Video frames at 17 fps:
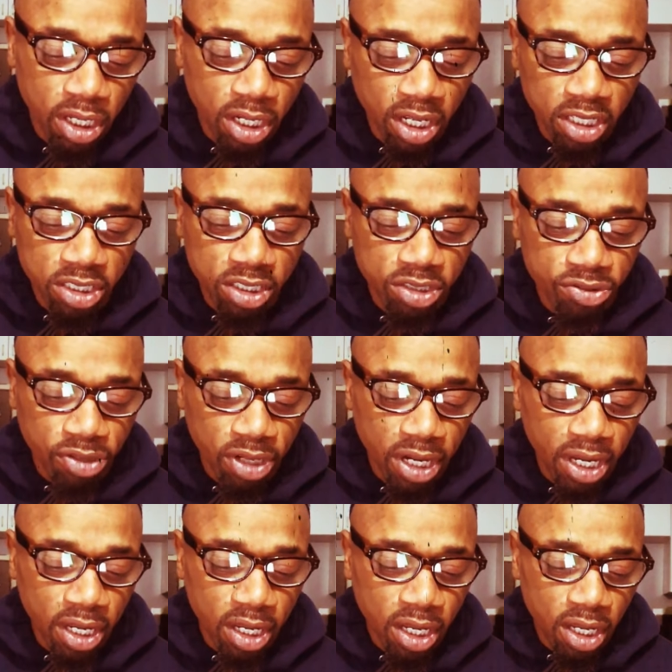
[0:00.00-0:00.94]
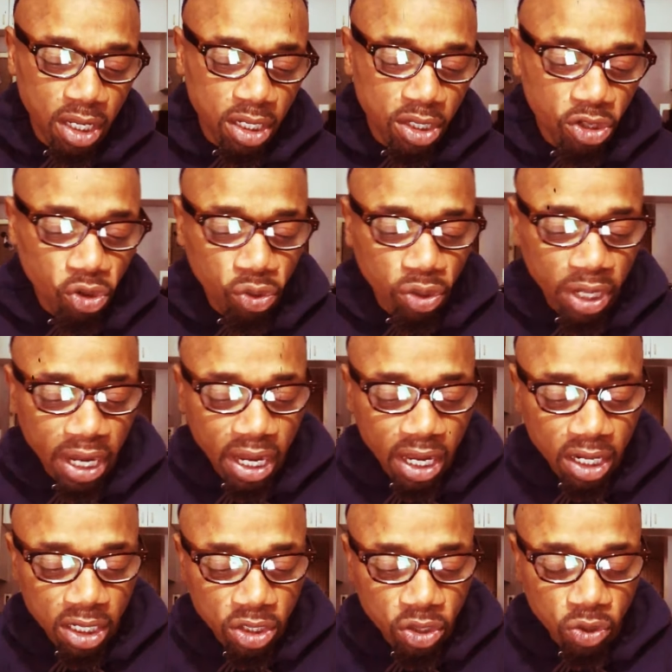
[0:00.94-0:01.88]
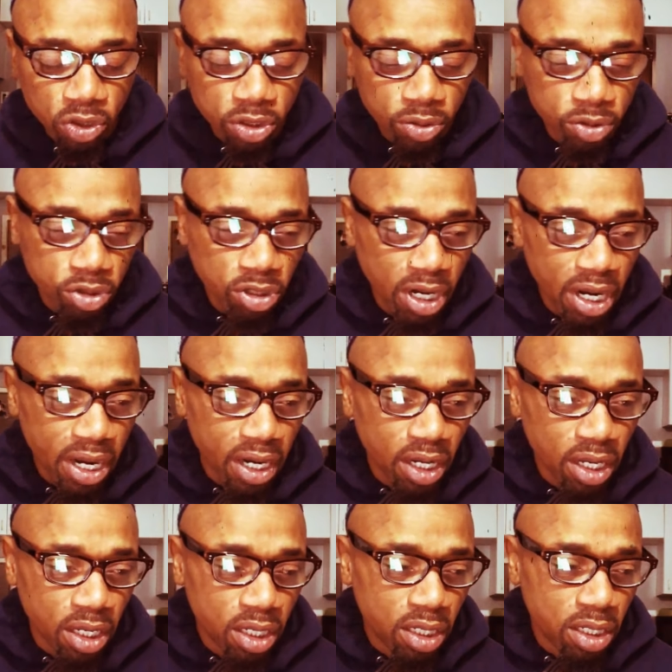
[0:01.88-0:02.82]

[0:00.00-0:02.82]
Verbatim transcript: and I just read, "Don't add and don't subtract."